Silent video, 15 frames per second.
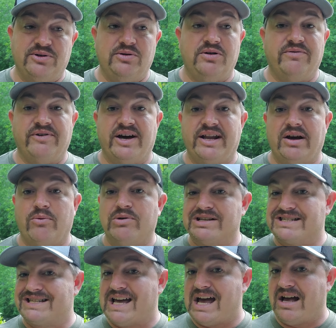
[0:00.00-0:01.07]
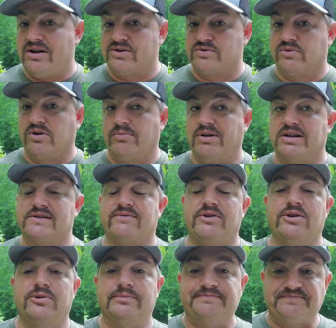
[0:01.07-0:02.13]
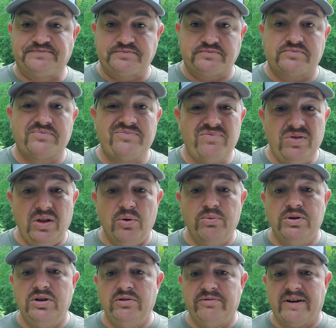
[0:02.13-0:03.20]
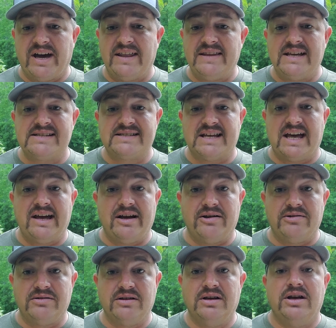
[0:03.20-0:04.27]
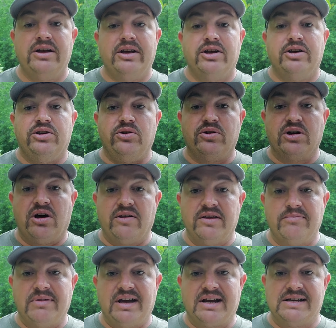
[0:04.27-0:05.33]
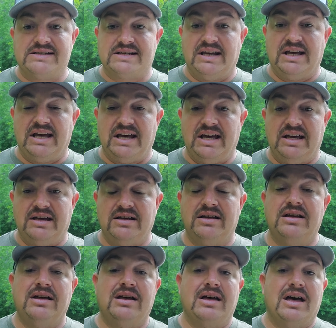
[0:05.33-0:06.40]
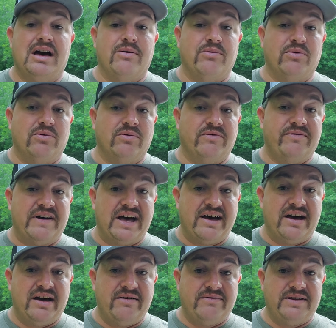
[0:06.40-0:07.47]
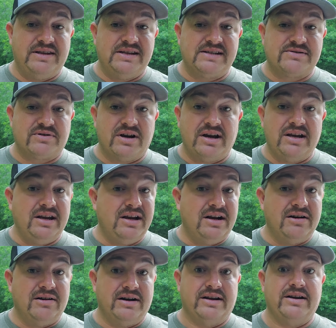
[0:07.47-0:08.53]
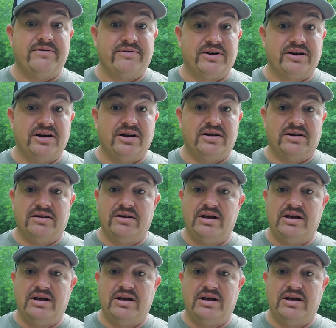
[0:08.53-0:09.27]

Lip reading: You find out what styles work best for you. When you find that style, you call them back and say, hey, I want 5 of this right here in a different color.